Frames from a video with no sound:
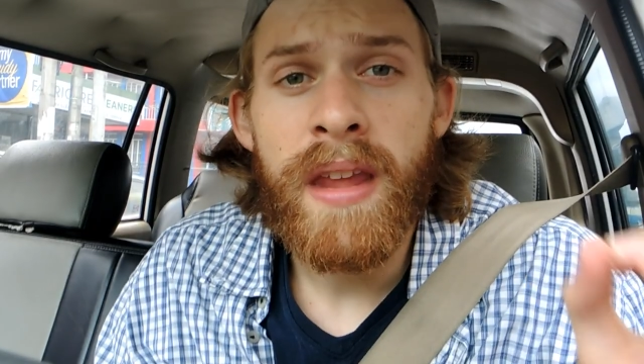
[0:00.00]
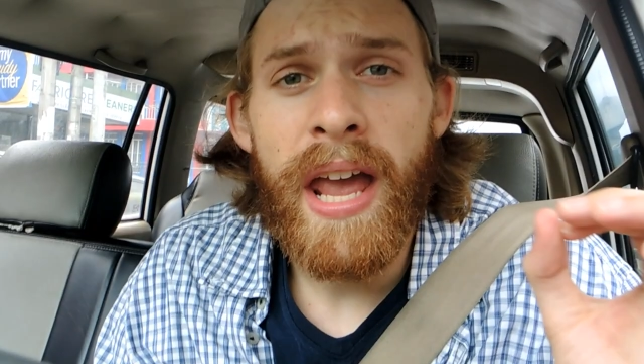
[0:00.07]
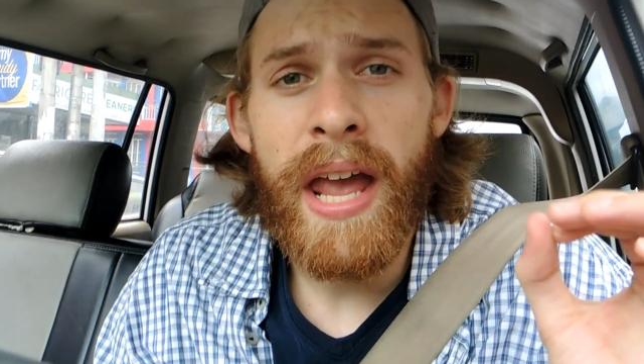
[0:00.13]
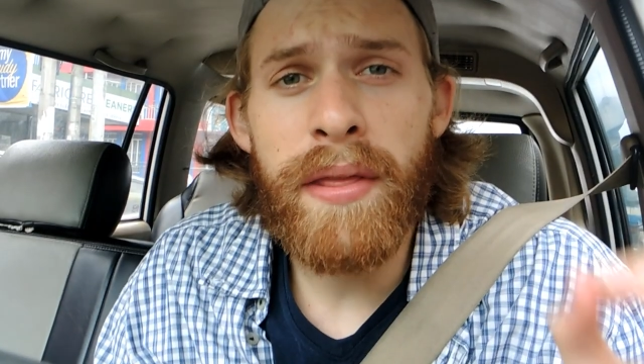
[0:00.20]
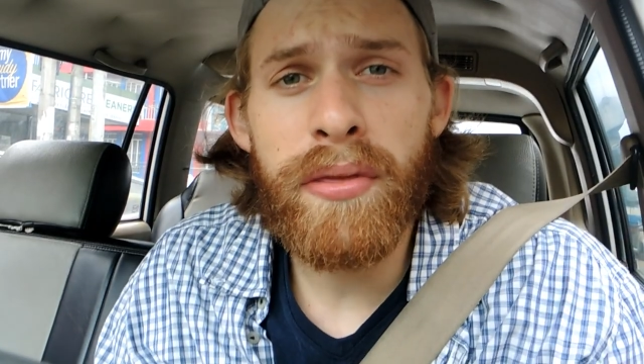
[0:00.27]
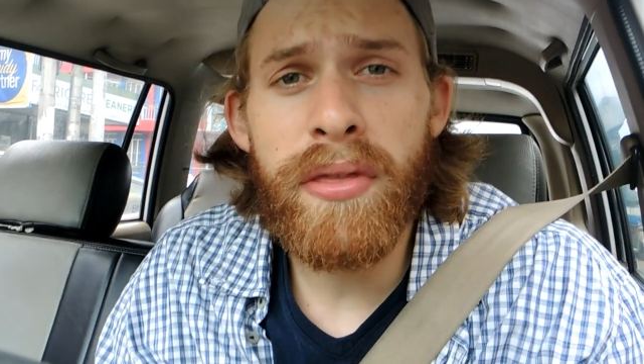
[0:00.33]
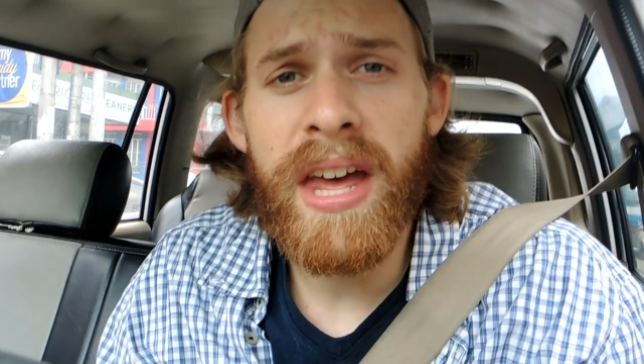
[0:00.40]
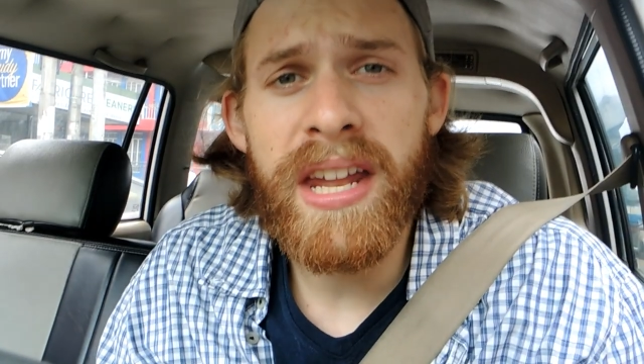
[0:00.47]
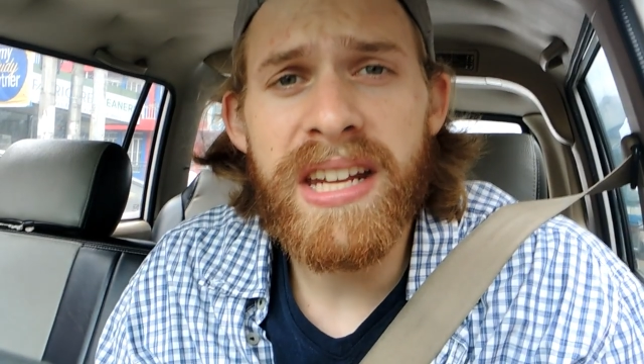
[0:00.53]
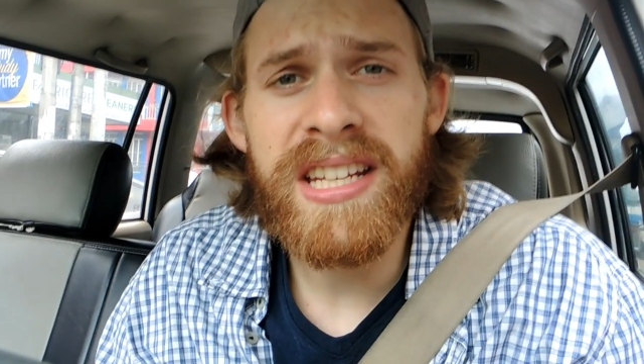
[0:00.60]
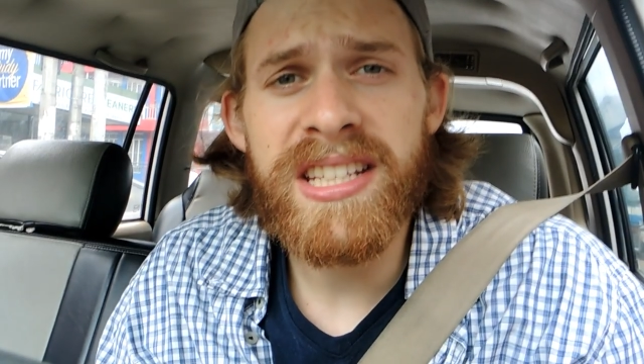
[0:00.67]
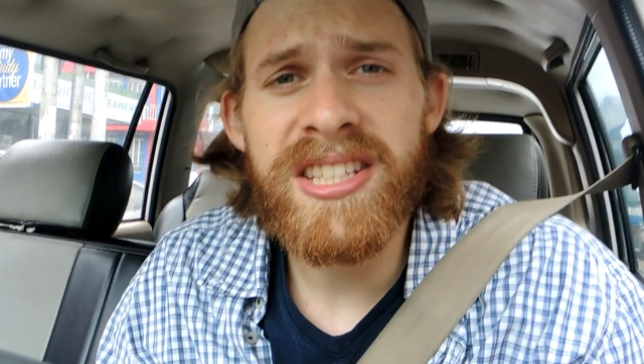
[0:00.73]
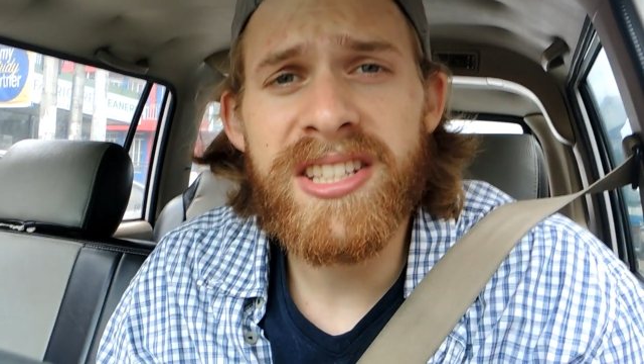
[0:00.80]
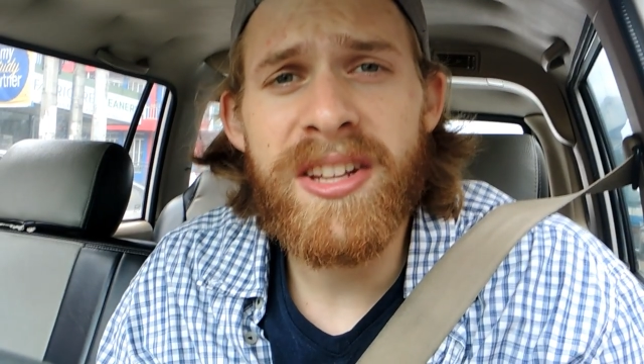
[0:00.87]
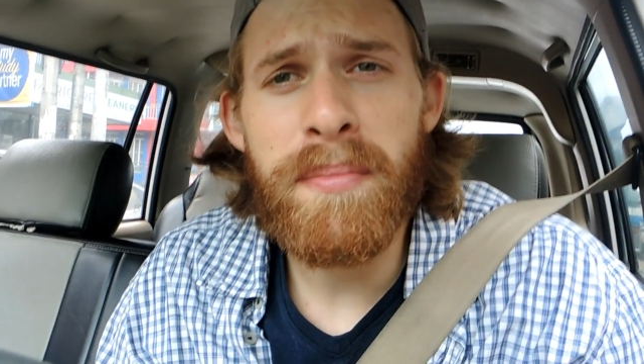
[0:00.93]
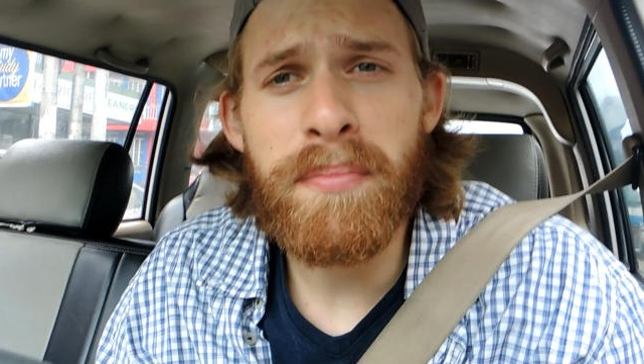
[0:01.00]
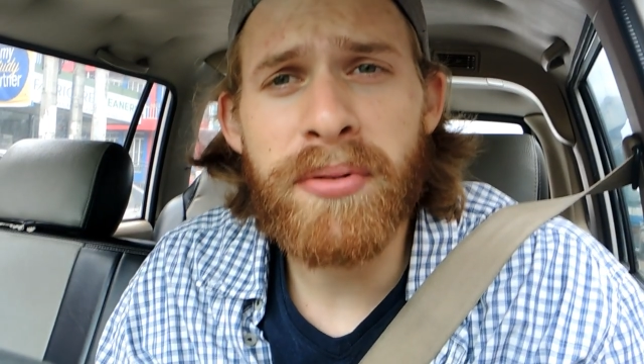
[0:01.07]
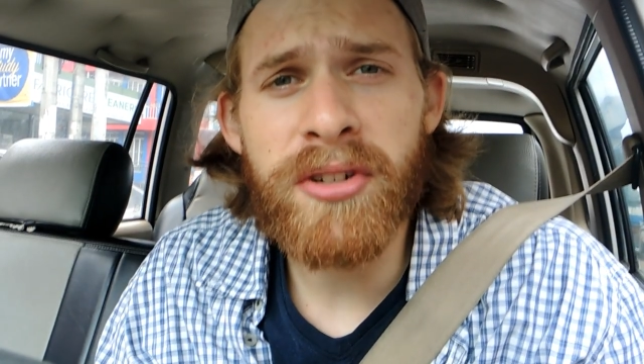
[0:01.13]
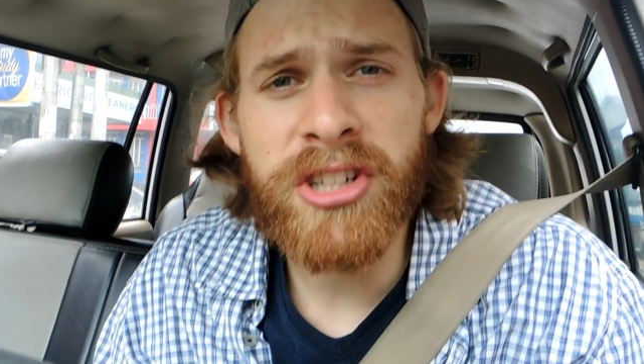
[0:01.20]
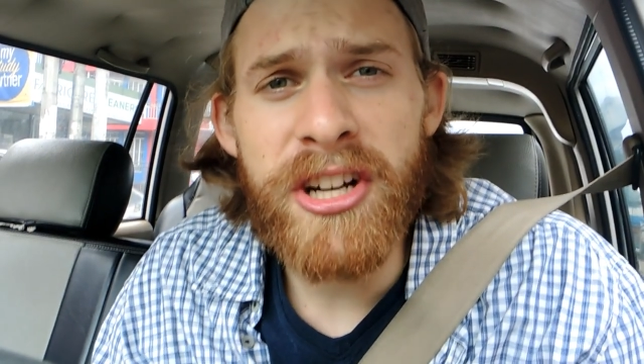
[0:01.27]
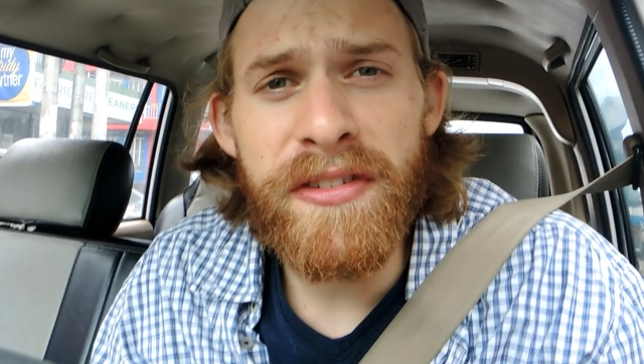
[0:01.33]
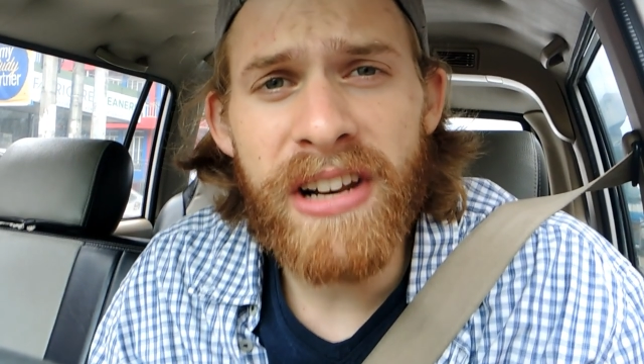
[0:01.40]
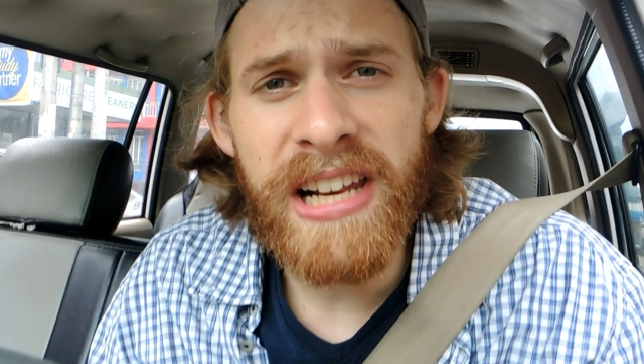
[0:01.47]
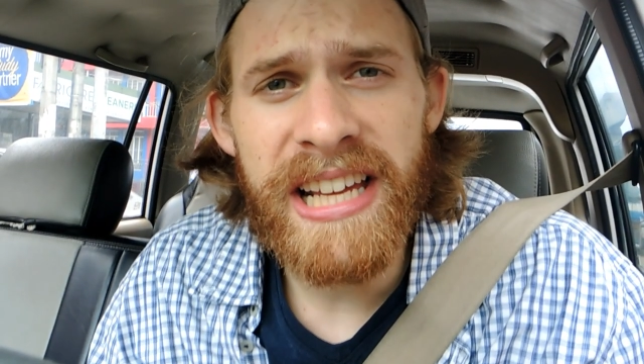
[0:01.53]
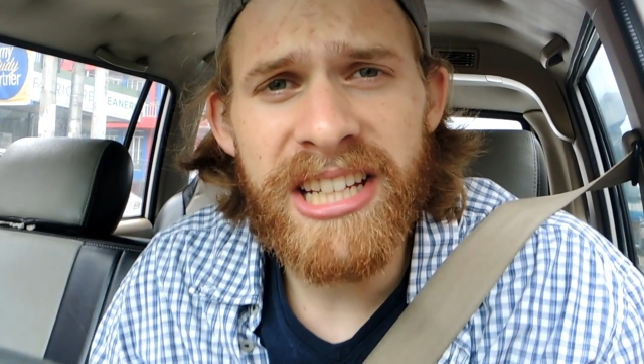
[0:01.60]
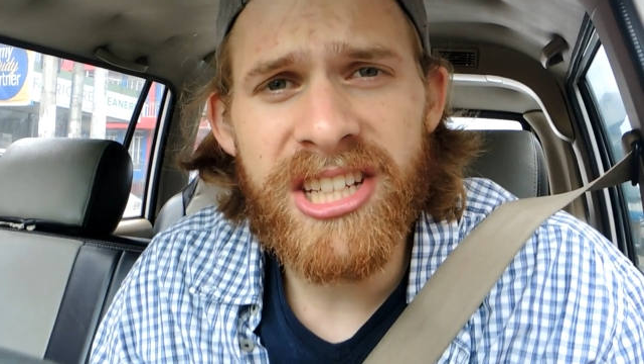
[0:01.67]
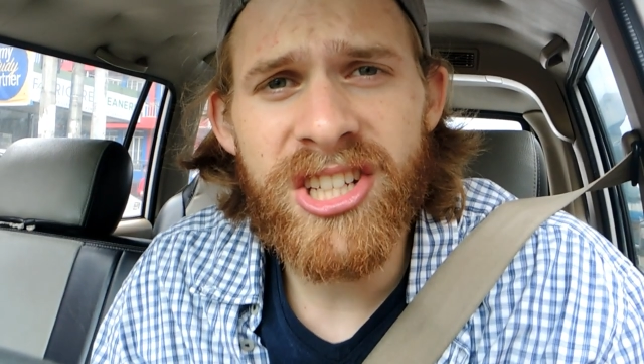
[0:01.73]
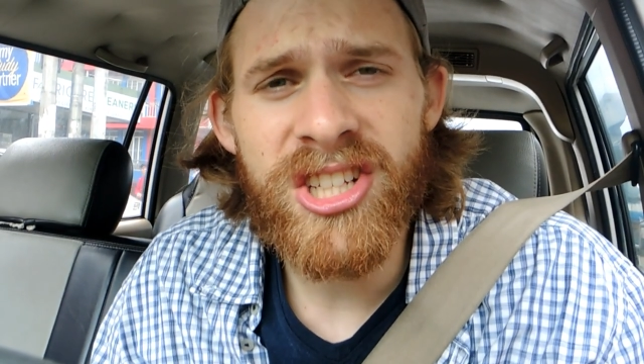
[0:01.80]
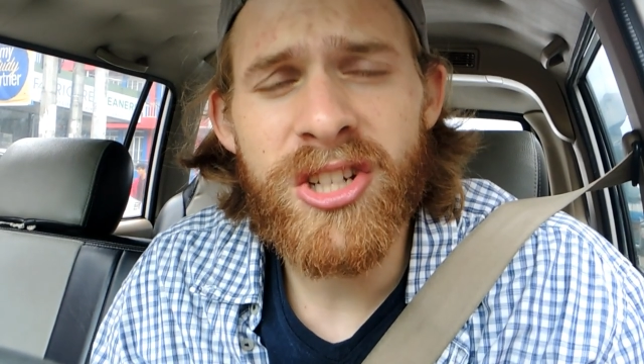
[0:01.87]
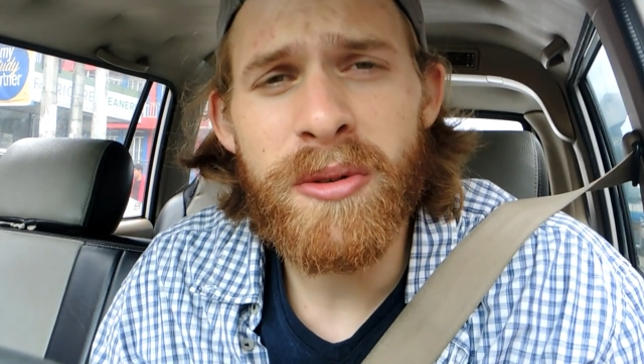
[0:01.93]
And that is the
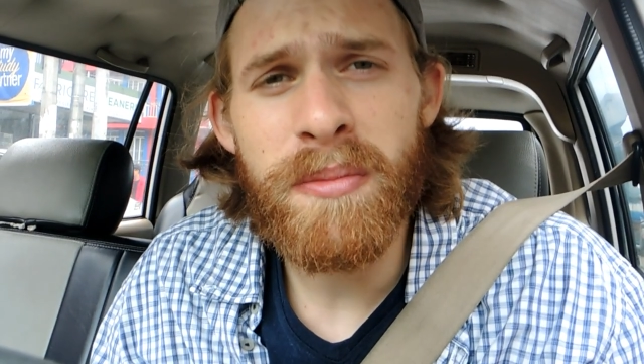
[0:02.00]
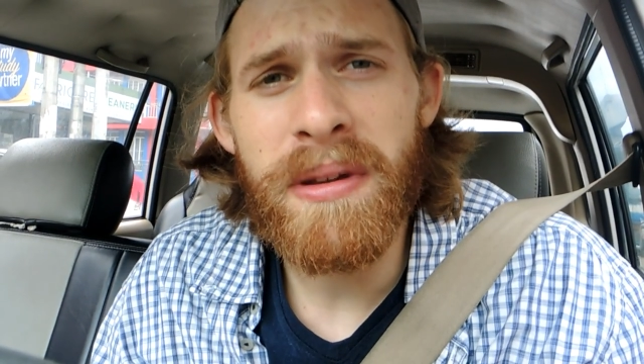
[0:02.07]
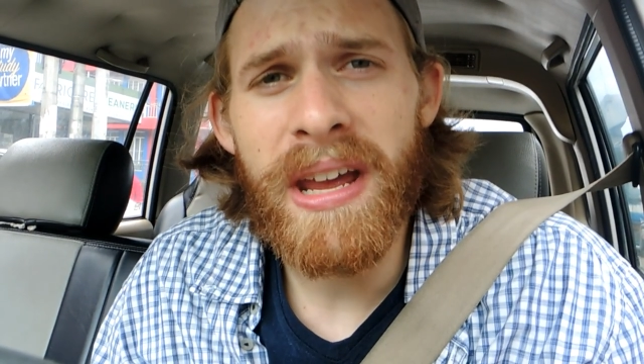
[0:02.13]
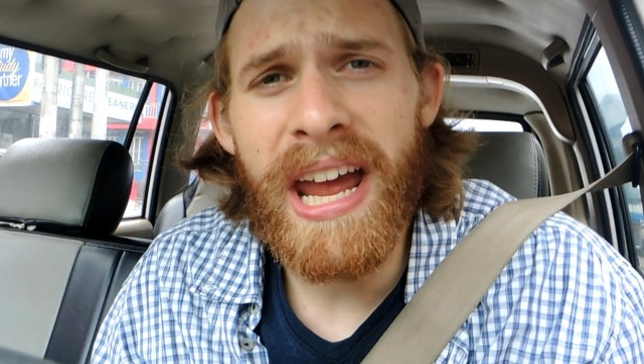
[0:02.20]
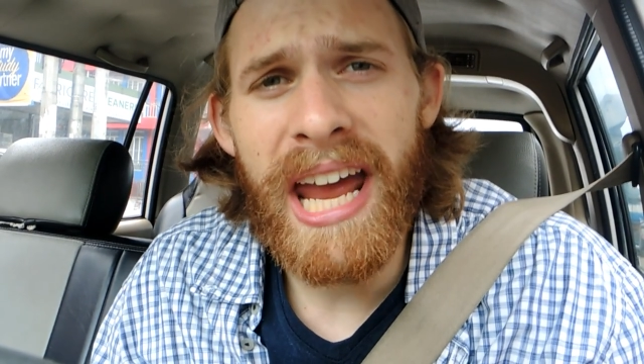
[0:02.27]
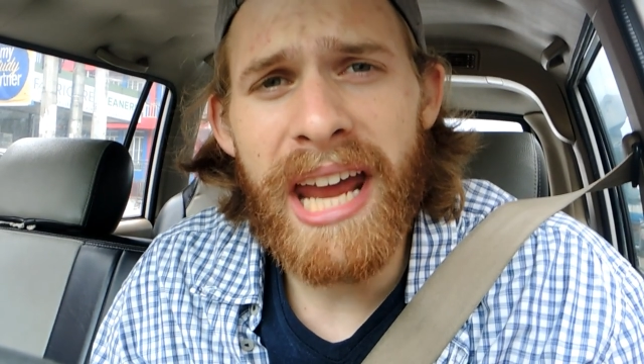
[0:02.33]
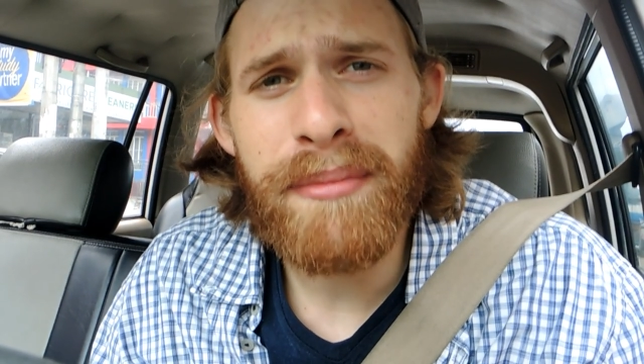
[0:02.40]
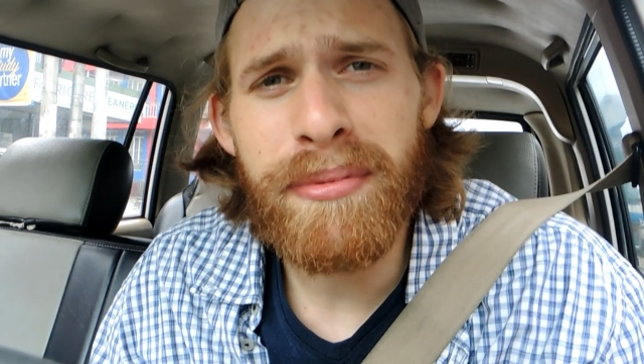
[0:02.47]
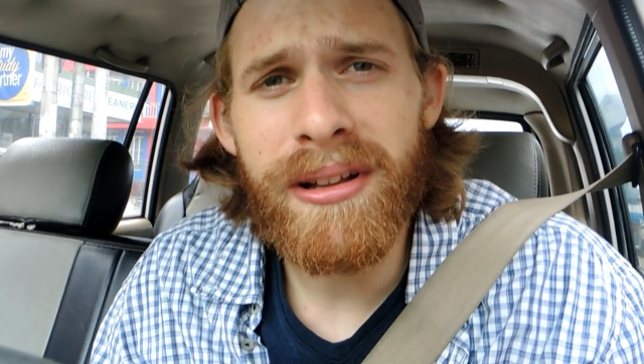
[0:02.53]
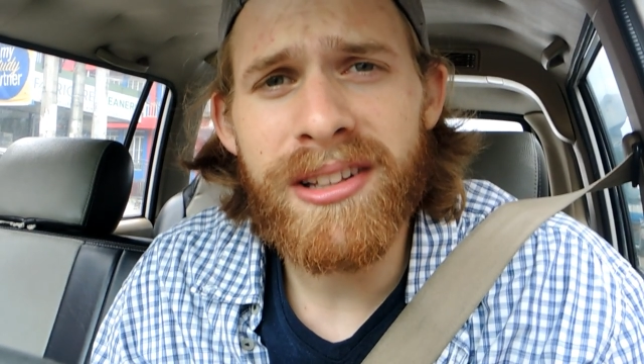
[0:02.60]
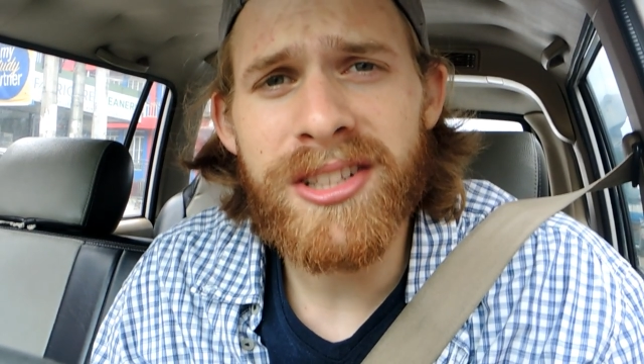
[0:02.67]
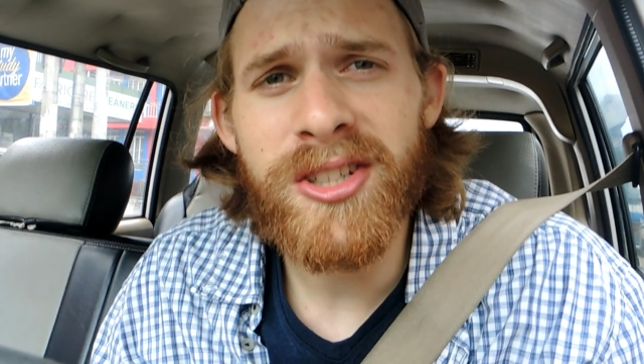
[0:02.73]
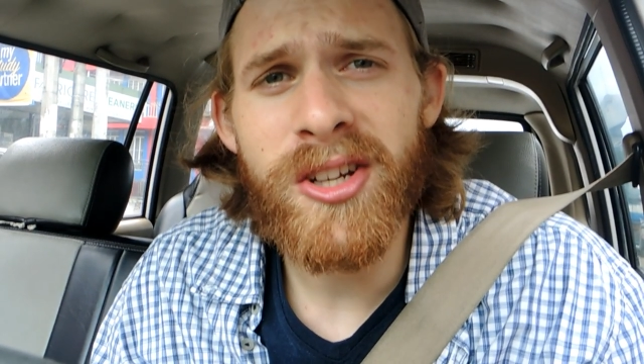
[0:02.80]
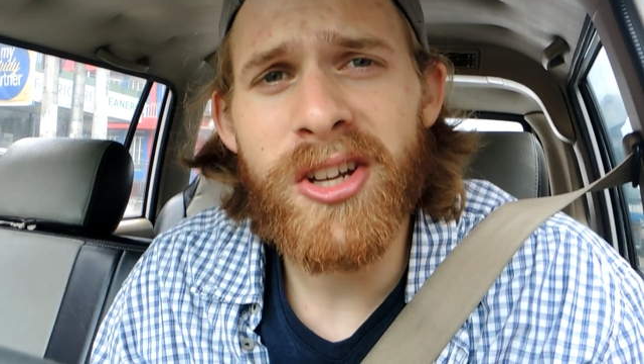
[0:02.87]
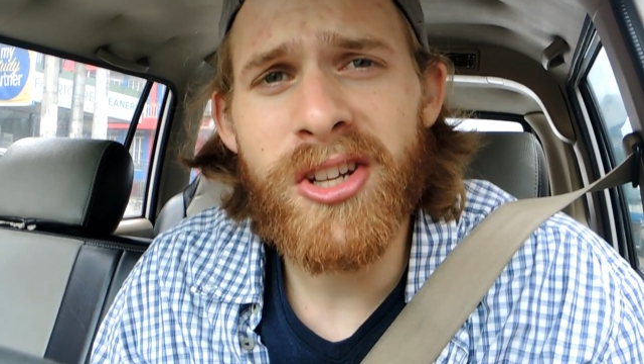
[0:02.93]
privilege to be able to